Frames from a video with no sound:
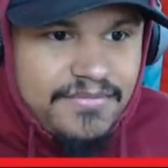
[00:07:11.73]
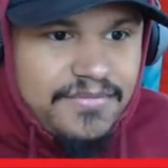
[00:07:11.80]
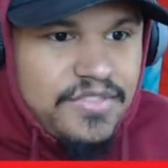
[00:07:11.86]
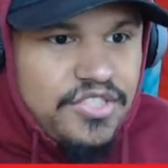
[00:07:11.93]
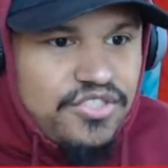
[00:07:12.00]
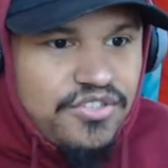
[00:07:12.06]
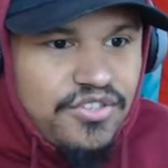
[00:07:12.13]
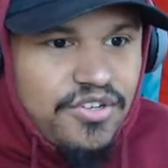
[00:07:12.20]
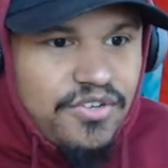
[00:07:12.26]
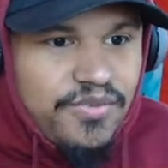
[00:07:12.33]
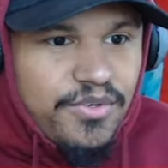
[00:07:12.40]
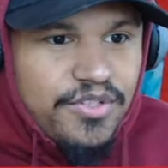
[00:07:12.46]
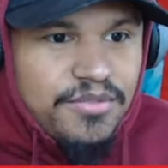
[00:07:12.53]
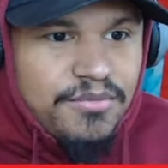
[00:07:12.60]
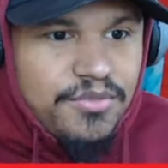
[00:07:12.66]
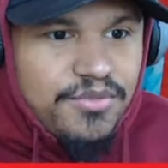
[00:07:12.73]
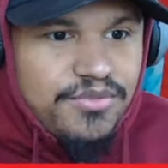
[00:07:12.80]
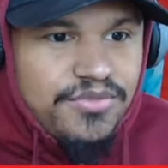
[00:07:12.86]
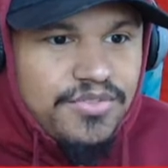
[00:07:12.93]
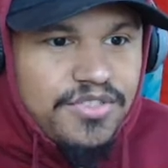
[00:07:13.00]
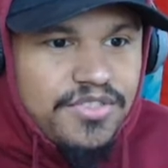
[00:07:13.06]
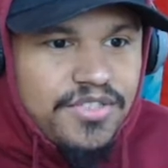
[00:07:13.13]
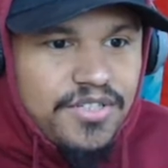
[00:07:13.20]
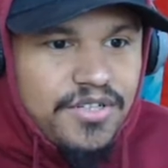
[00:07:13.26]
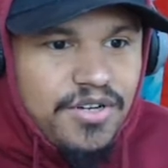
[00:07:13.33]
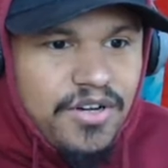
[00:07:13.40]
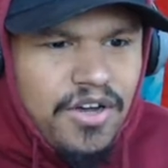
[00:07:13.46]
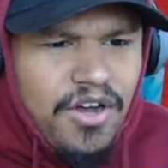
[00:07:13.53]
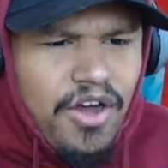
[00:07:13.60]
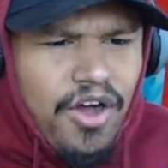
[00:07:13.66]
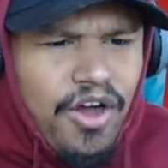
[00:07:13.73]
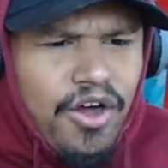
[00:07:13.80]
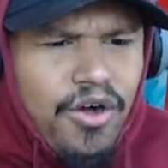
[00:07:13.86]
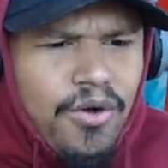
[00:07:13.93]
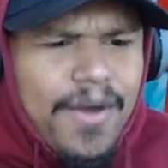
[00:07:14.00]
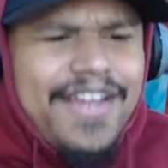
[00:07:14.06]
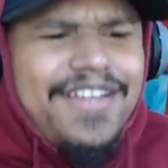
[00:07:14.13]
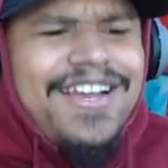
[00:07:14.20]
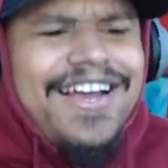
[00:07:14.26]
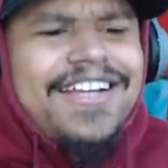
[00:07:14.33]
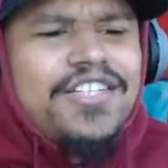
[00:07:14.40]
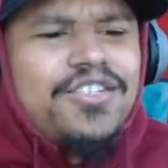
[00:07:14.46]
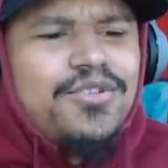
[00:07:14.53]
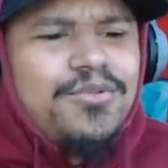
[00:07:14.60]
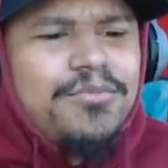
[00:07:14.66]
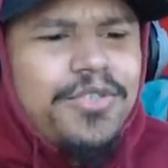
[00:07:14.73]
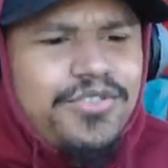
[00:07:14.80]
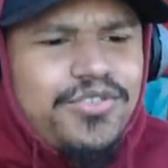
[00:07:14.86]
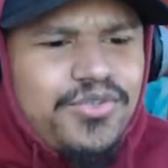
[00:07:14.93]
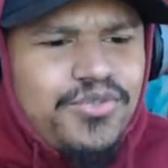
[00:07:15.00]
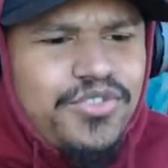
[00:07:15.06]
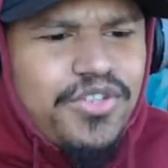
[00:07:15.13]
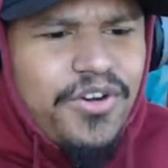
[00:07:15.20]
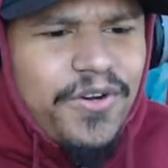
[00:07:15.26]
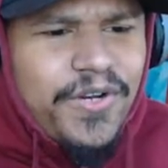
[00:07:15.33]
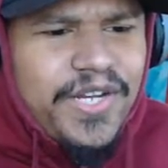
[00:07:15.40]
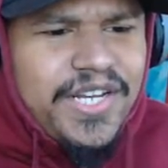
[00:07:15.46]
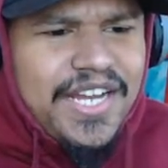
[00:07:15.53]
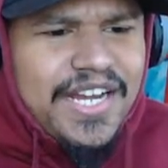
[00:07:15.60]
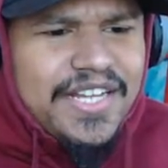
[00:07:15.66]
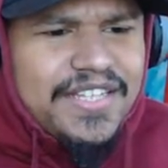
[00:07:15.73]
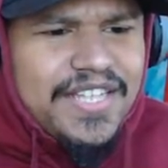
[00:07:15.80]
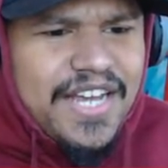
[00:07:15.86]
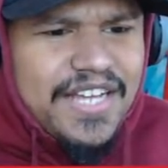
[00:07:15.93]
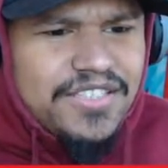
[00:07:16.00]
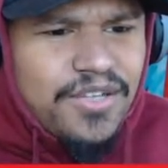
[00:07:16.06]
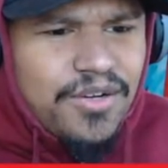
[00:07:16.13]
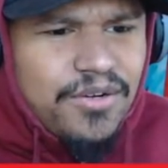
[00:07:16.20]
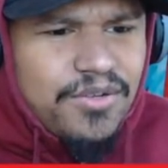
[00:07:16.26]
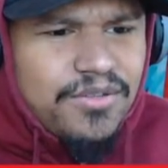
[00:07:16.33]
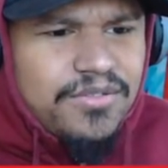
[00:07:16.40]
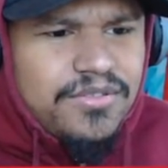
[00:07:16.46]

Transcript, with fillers: Showing off all the moves. Oh, why you gotta do me too dirty like that, though?